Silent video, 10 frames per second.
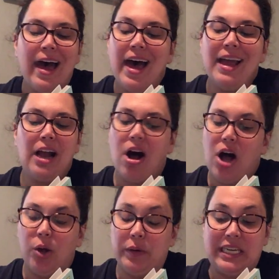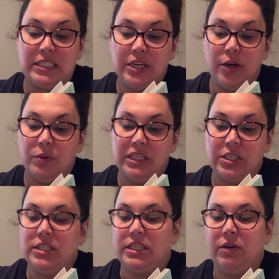I always know what
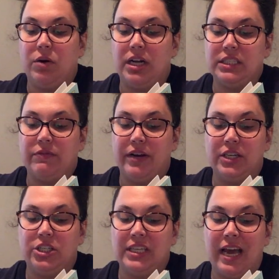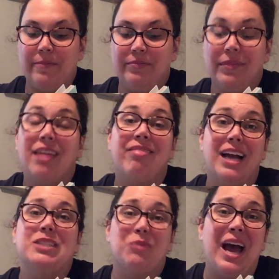Tootsie wants, Fudge said.
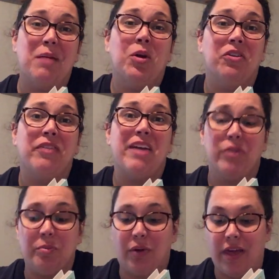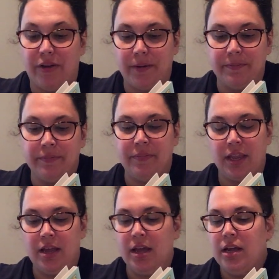That's why I'm her favorite brother.
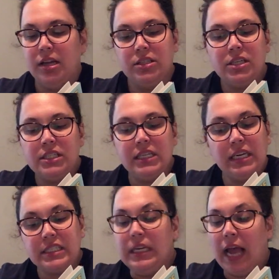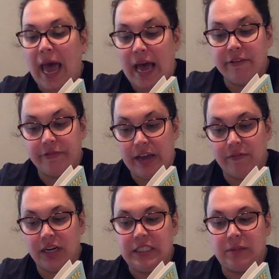Tootsie doesn't have
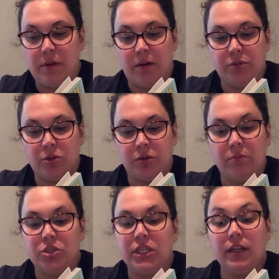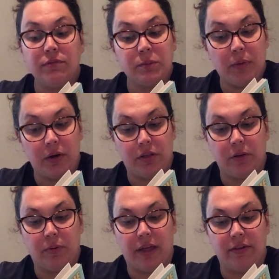favorites, Mom told him. She loves both her
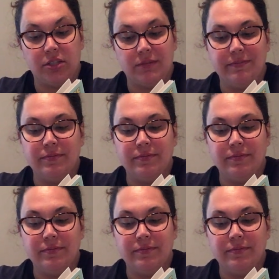brothers.